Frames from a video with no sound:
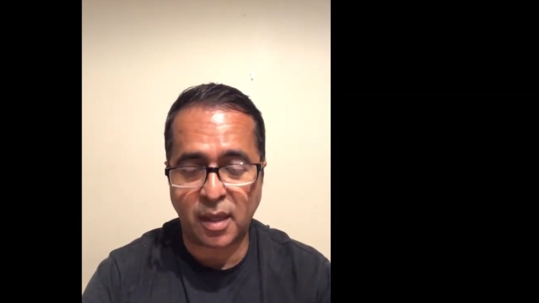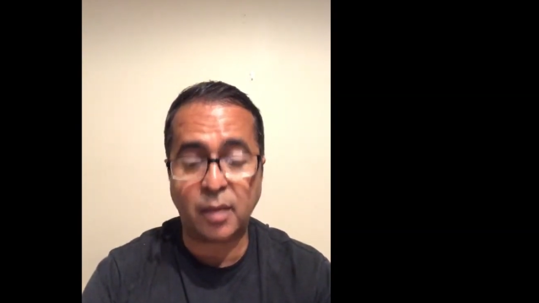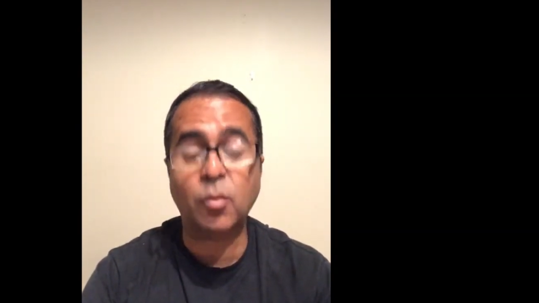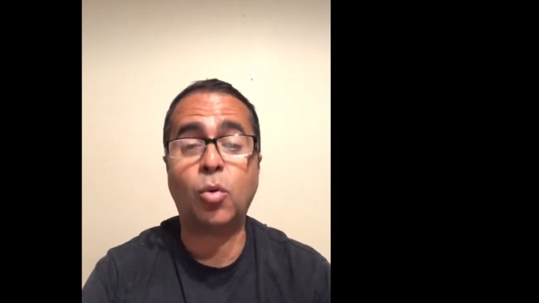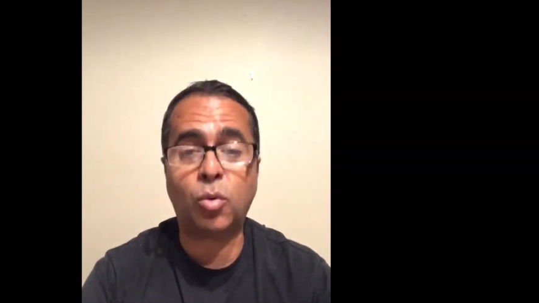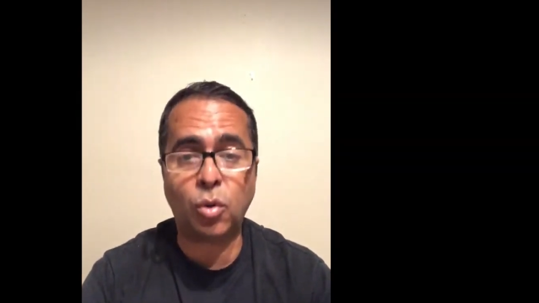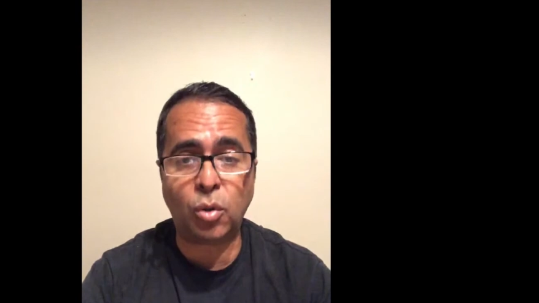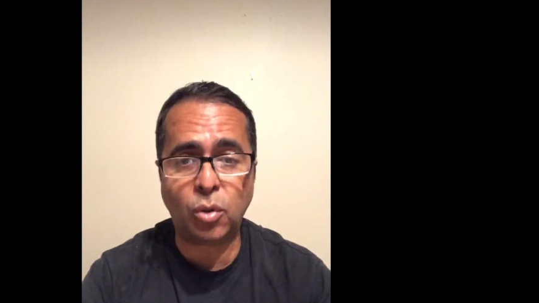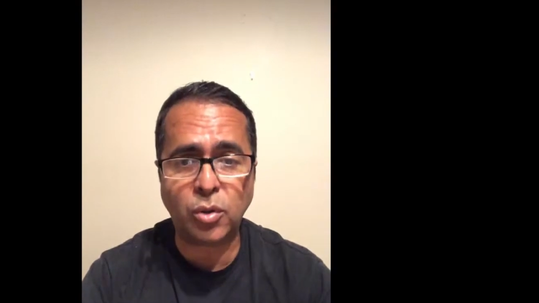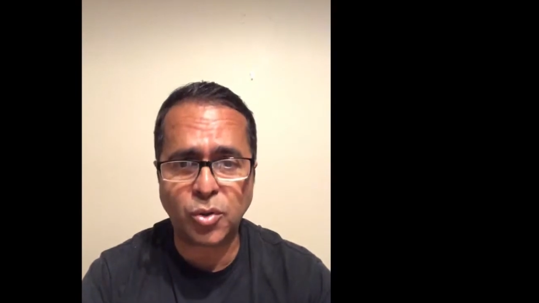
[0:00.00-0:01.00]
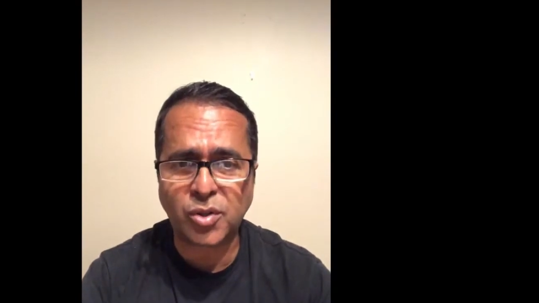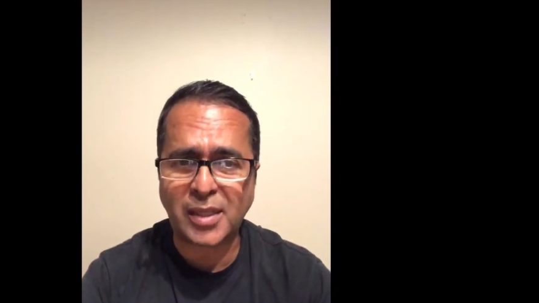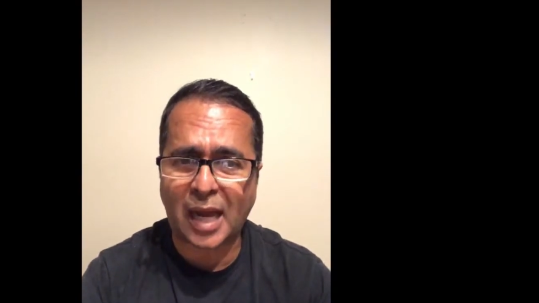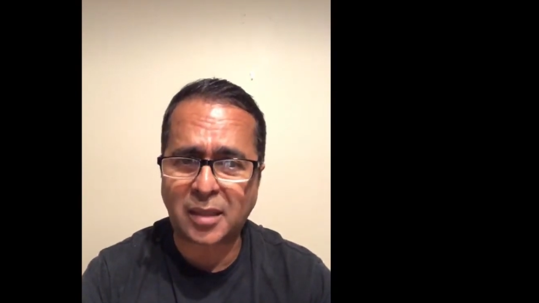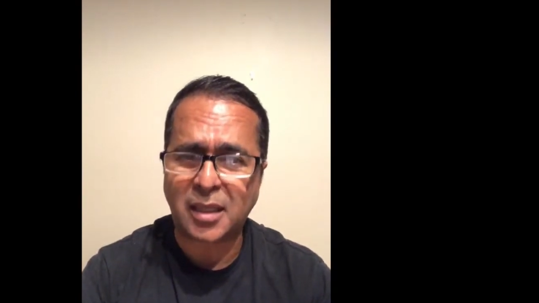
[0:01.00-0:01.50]
Hey, oh good, you
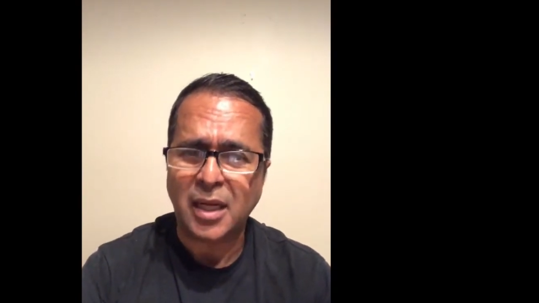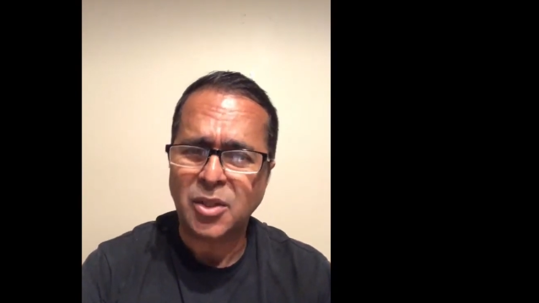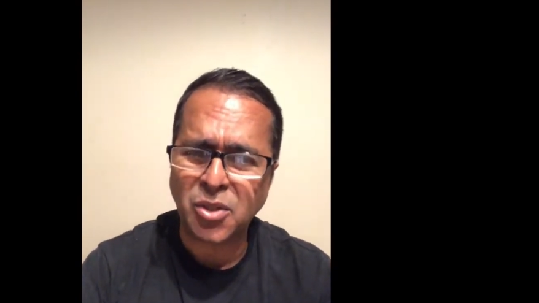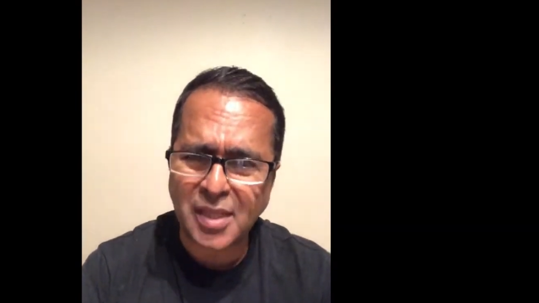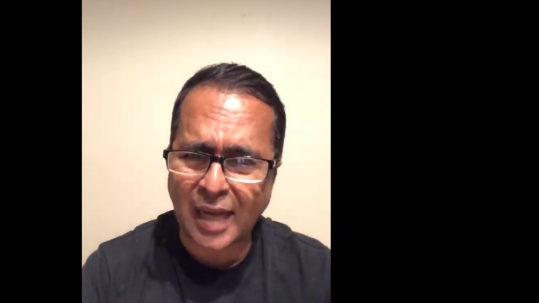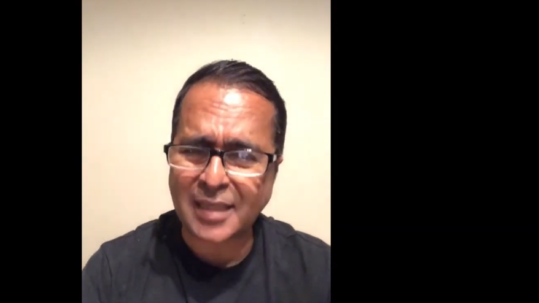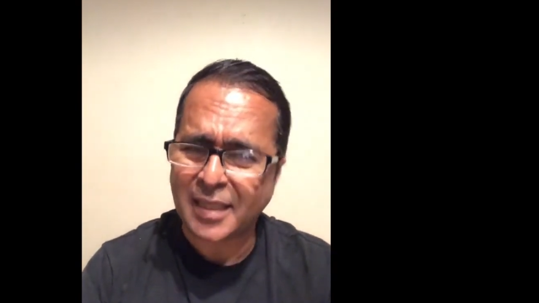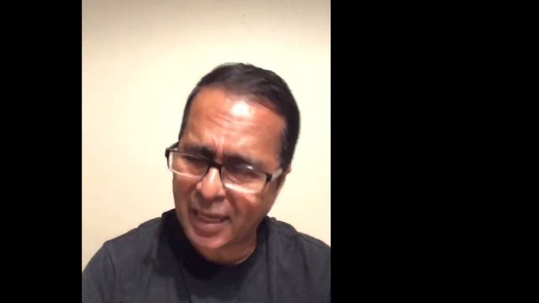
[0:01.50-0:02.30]
see that